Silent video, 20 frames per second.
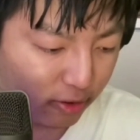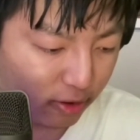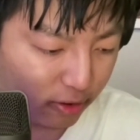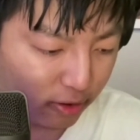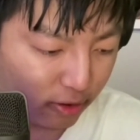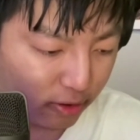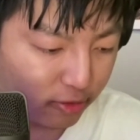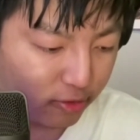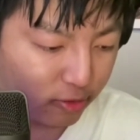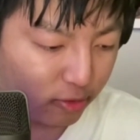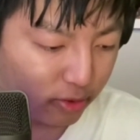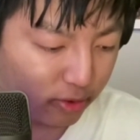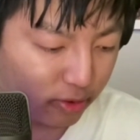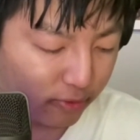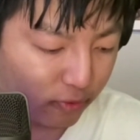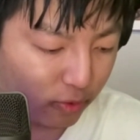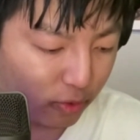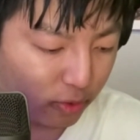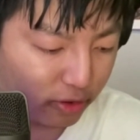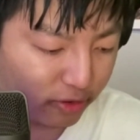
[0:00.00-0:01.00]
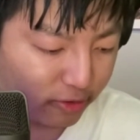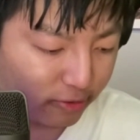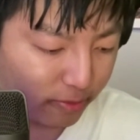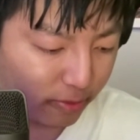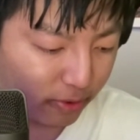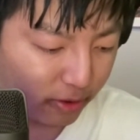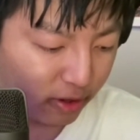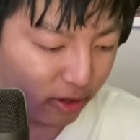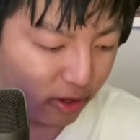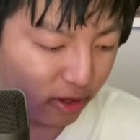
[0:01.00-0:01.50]
uh, also on The Voice,
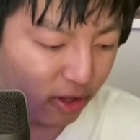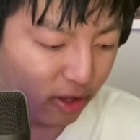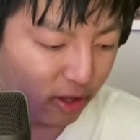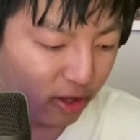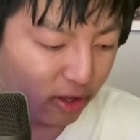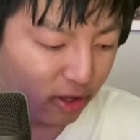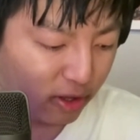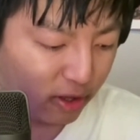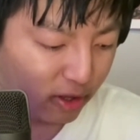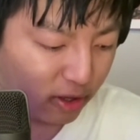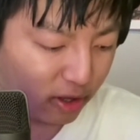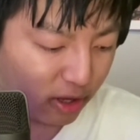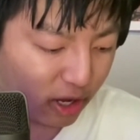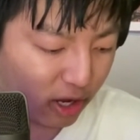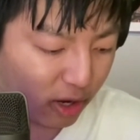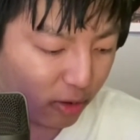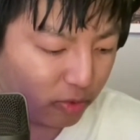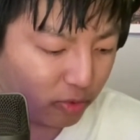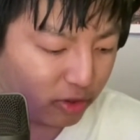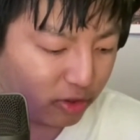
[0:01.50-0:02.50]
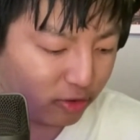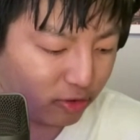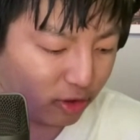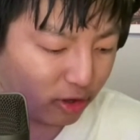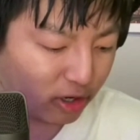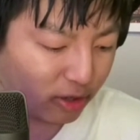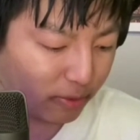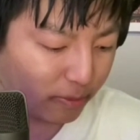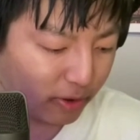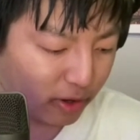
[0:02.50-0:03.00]
but I want to
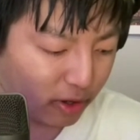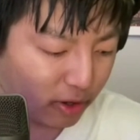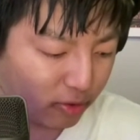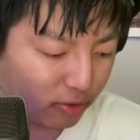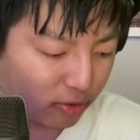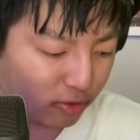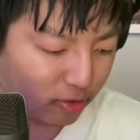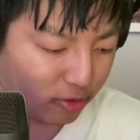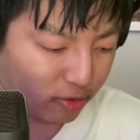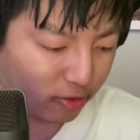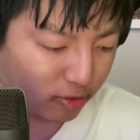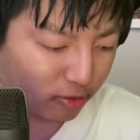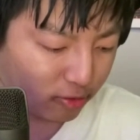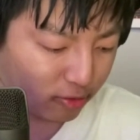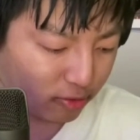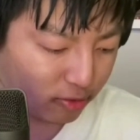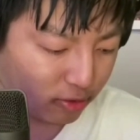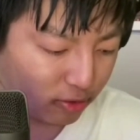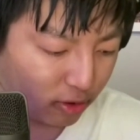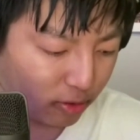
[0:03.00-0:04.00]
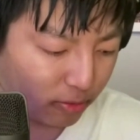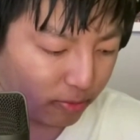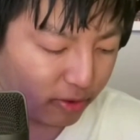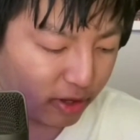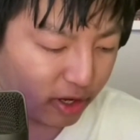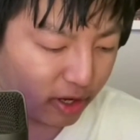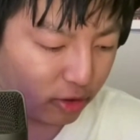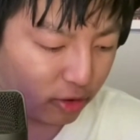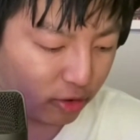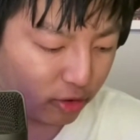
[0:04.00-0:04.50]
talk about your
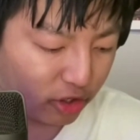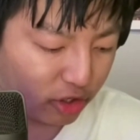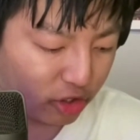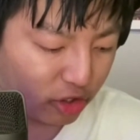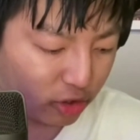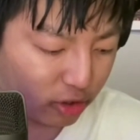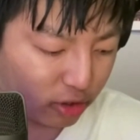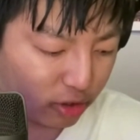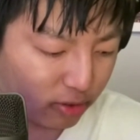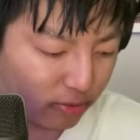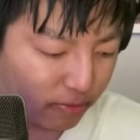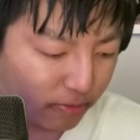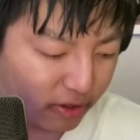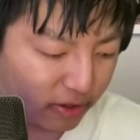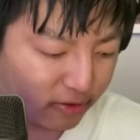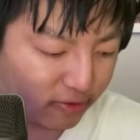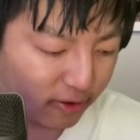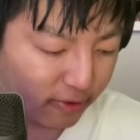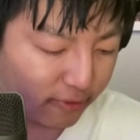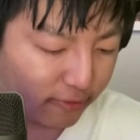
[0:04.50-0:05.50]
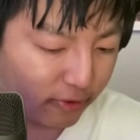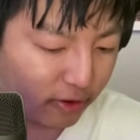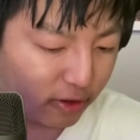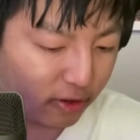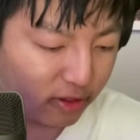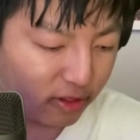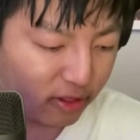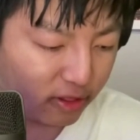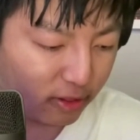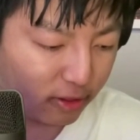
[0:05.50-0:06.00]
blind audition because I
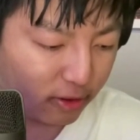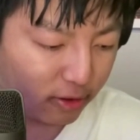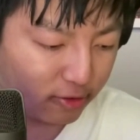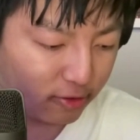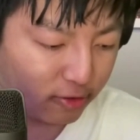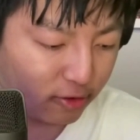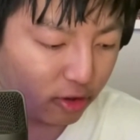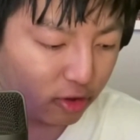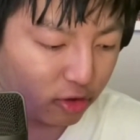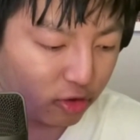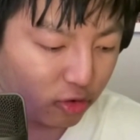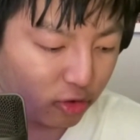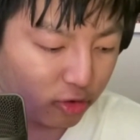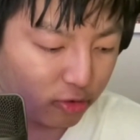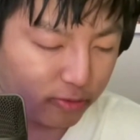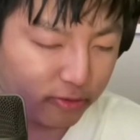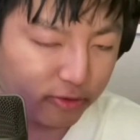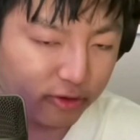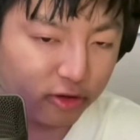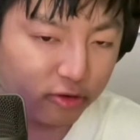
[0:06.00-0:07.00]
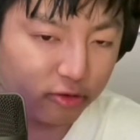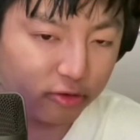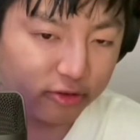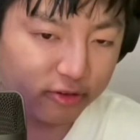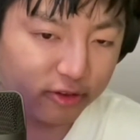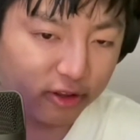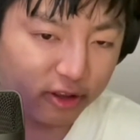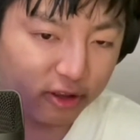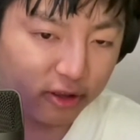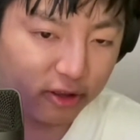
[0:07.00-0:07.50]
felt the song choice was
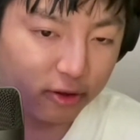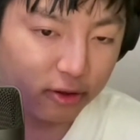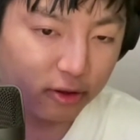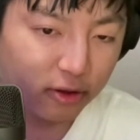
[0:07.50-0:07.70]
interesting.